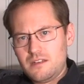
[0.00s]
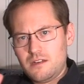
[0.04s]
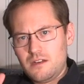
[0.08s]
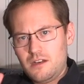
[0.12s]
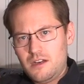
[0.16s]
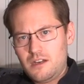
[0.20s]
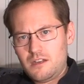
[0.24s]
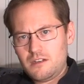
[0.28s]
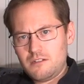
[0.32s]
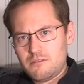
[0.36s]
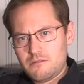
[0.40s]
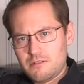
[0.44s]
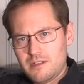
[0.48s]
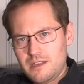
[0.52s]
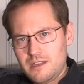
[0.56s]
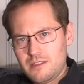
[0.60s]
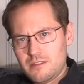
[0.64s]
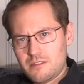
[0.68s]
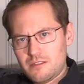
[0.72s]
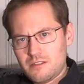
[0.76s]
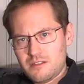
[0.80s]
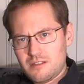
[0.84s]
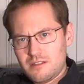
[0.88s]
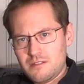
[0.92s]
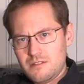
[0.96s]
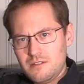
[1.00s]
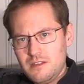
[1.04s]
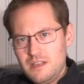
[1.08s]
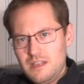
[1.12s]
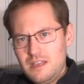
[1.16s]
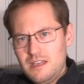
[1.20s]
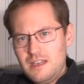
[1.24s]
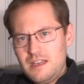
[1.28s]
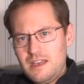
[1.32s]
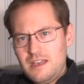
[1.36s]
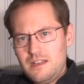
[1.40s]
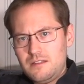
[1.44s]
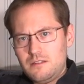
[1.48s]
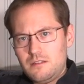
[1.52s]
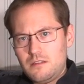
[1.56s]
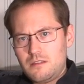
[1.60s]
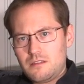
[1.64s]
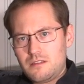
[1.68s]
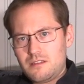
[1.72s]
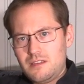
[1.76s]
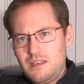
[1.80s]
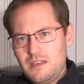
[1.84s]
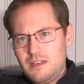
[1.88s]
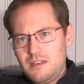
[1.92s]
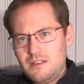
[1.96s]
contrast, and the
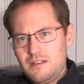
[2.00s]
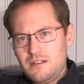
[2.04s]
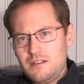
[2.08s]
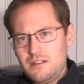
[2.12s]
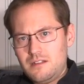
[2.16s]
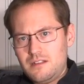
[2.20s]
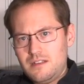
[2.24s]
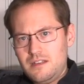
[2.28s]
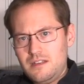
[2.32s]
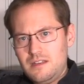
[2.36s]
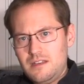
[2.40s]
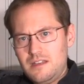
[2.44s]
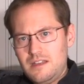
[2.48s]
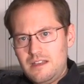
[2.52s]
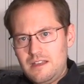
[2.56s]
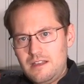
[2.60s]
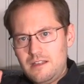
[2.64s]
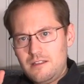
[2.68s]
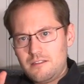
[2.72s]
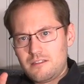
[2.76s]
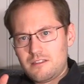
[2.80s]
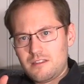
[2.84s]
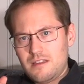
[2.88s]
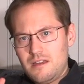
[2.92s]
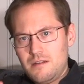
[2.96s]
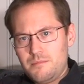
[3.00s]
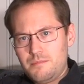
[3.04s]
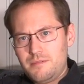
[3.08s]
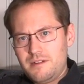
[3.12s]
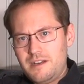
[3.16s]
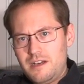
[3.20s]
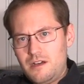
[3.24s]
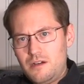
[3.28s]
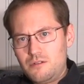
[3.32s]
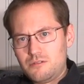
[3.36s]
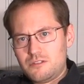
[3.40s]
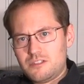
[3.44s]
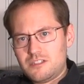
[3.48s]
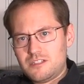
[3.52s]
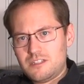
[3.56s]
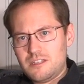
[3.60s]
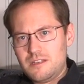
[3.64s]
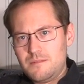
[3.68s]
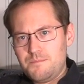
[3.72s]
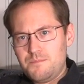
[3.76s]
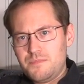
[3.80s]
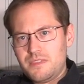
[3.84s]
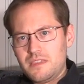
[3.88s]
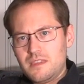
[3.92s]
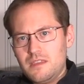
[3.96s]
secondly is about
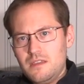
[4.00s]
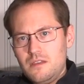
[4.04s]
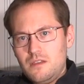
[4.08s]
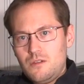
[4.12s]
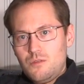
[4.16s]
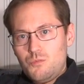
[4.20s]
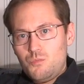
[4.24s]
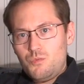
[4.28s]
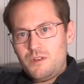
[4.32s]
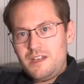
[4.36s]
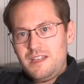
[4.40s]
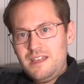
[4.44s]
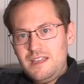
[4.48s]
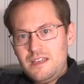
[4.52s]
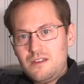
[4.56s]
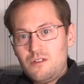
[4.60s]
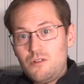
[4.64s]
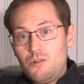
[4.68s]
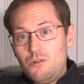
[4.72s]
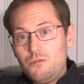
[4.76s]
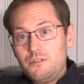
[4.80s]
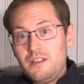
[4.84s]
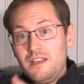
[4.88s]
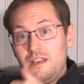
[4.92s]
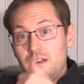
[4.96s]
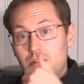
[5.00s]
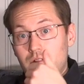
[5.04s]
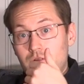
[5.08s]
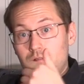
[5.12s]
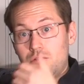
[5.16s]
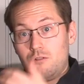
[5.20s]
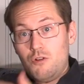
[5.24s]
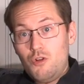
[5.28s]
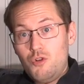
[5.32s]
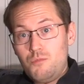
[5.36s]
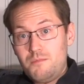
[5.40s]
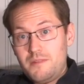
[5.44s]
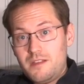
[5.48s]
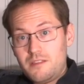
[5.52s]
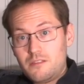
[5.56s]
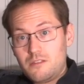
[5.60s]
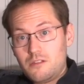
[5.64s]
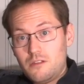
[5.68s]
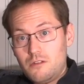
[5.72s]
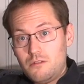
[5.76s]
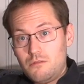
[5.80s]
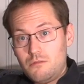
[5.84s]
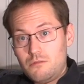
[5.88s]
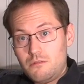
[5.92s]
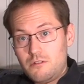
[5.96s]
what he called
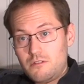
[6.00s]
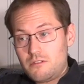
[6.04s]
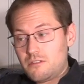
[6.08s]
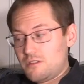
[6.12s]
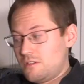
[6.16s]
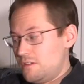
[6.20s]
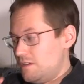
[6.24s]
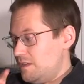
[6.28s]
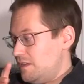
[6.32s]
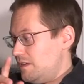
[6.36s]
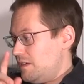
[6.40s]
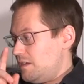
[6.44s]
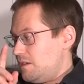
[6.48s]
chromazones.